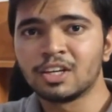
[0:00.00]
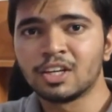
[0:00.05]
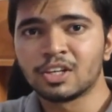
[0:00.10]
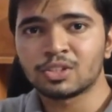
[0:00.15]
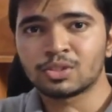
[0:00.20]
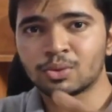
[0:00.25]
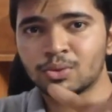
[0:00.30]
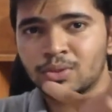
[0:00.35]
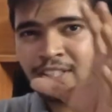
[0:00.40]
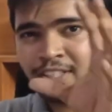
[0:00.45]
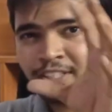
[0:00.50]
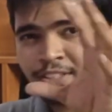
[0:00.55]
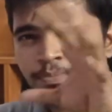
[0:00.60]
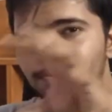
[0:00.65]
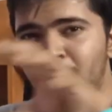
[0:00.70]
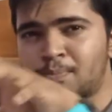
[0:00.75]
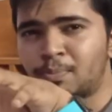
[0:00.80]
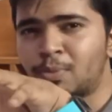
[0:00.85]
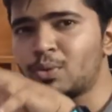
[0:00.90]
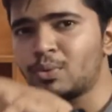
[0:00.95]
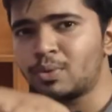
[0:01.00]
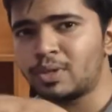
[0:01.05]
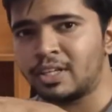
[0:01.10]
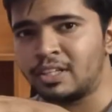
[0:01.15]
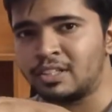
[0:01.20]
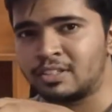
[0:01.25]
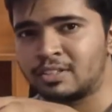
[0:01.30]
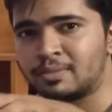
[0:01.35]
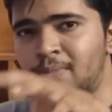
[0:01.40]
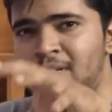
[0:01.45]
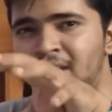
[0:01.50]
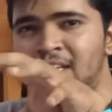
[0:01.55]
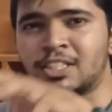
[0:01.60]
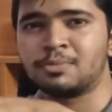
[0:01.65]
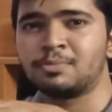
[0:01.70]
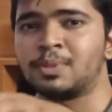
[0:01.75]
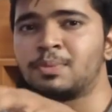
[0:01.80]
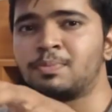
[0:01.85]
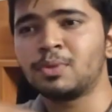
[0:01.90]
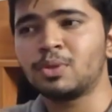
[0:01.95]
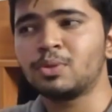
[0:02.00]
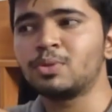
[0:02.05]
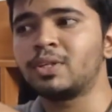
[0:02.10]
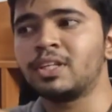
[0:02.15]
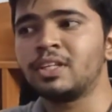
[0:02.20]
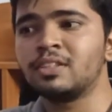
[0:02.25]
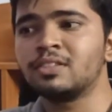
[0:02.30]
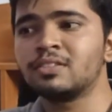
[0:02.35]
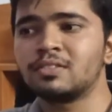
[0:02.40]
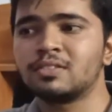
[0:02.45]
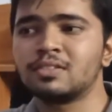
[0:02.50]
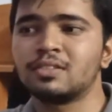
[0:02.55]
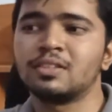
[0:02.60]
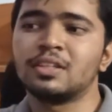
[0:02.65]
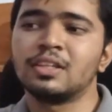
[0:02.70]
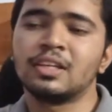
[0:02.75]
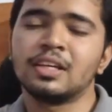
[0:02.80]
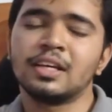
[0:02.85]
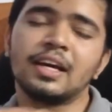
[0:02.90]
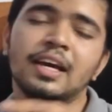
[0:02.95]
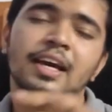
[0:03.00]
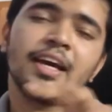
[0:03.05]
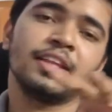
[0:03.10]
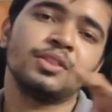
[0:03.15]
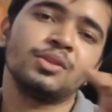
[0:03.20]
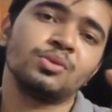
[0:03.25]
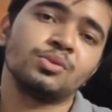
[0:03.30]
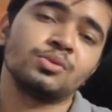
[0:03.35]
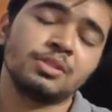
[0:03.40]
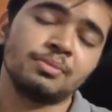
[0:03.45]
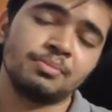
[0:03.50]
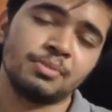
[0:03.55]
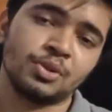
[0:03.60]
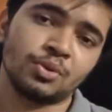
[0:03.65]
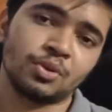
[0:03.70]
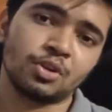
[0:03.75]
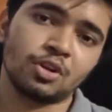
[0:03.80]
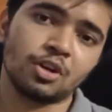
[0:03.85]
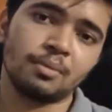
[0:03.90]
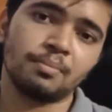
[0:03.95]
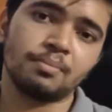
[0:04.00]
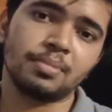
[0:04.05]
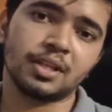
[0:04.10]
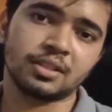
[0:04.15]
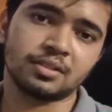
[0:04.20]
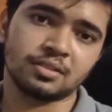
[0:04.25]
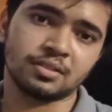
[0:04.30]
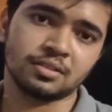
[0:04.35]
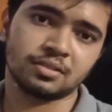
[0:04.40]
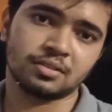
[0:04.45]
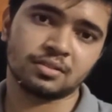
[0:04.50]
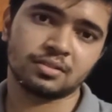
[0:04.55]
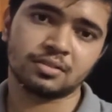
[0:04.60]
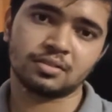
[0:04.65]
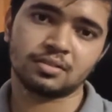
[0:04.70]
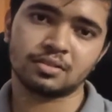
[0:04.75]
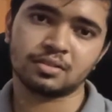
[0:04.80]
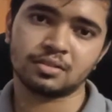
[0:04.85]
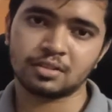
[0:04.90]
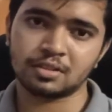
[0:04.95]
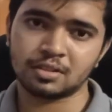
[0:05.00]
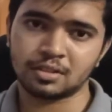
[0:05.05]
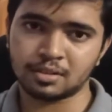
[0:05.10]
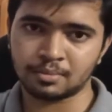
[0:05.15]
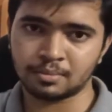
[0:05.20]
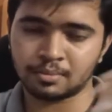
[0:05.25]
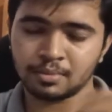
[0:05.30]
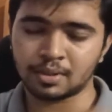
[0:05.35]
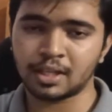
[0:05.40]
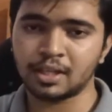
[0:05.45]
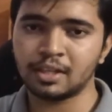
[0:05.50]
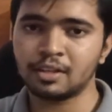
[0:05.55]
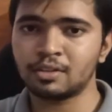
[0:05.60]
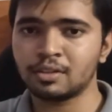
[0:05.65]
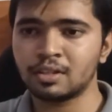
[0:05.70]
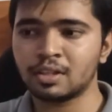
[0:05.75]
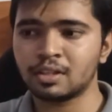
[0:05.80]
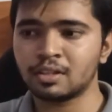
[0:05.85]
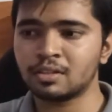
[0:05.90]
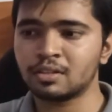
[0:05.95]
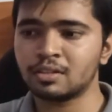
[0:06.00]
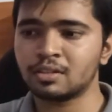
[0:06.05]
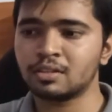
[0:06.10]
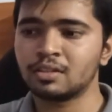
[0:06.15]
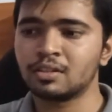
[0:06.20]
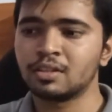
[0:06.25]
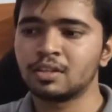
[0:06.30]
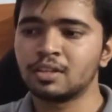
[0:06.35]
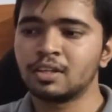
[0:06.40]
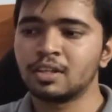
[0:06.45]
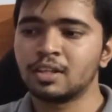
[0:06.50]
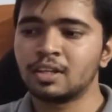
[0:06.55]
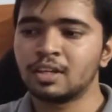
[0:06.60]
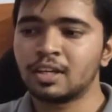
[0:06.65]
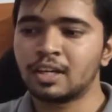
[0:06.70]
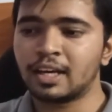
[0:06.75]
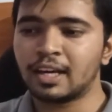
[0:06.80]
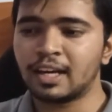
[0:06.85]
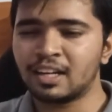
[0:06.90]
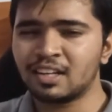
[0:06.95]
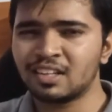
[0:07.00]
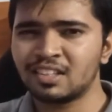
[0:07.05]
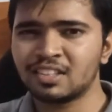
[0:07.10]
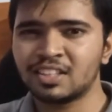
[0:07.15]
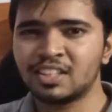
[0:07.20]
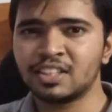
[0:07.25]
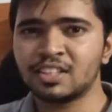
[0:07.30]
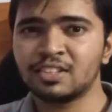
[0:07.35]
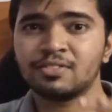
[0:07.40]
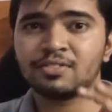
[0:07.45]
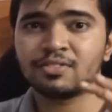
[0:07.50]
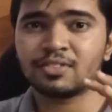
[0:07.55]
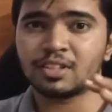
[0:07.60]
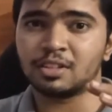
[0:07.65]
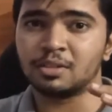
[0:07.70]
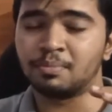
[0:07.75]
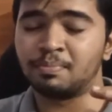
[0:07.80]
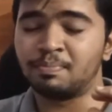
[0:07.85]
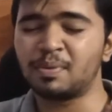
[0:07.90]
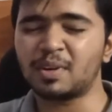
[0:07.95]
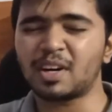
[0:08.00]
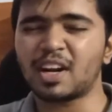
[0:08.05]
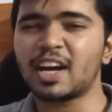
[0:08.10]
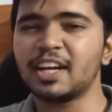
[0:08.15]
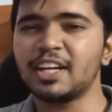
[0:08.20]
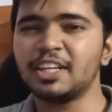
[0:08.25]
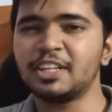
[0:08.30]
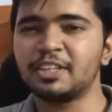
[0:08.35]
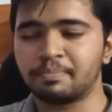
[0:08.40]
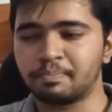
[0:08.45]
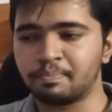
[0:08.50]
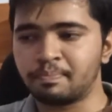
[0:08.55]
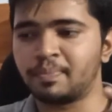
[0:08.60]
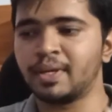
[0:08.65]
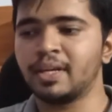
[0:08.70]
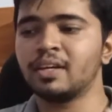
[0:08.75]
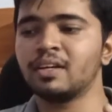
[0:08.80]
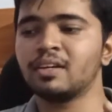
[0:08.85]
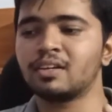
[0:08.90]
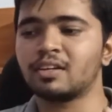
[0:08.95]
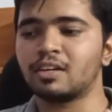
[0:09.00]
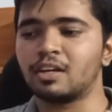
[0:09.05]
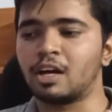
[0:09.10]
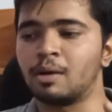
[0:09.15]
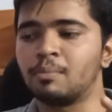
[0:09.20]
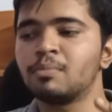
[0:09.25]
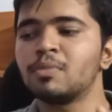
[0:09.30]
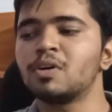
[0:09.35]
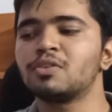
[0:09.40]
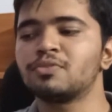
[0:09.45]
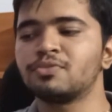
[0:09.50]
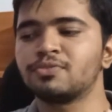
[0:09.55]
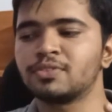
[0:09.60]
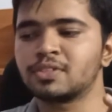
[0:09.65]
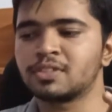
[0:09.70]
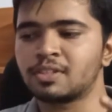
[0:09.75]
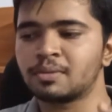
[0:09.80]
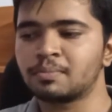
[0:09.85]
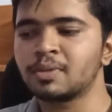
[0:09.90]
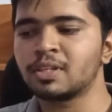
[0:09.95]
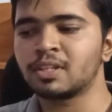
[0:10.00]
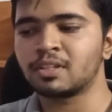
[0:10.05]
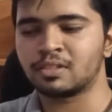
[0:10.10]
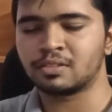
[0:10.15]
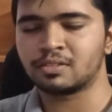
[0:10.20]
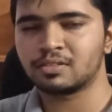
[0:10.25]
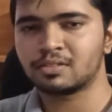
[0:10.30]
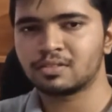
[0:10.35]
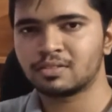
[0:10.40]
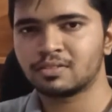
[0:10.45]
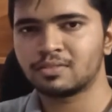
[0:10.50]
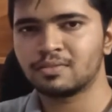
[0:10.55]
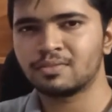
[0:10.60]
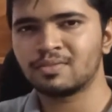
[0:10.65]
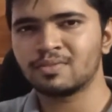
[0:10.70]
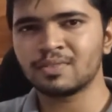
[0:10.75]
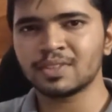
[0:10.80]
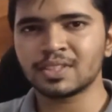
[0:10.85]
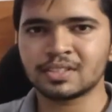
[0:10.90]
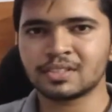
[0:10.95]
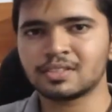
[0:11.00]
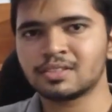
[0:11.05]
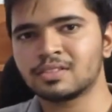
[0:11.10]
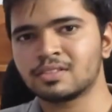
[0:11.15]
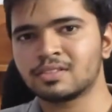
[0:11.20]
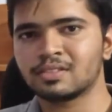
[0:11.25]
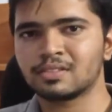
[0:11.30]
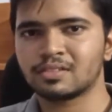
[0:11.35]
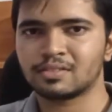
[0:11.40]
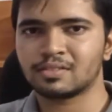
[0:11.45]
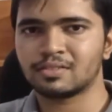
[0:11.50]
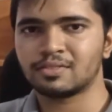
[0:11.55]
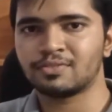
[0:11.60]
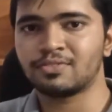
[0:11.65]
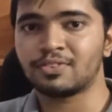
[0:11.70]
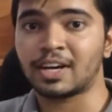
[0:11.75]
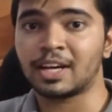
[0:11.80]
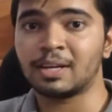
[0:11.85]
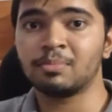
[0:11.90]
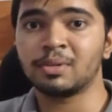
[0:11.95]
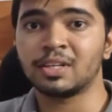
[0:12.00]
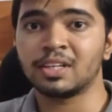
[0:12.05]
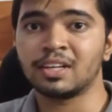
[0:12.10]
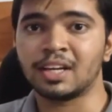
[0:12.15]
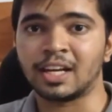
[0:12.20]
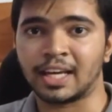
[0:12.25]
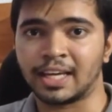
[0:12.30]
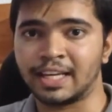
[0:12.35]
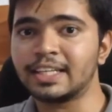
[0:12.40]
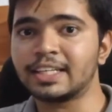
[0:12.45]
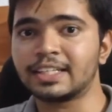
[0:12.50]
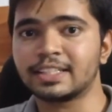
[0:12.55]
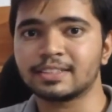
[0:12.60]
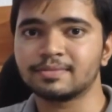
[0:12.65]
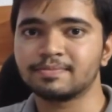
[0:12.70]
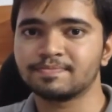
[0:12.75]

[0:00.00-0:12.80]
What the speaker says: So these proteins, plasma proteins, and those immune complexes combine together and give a bright pink amorphous appearance, which is fibrin like.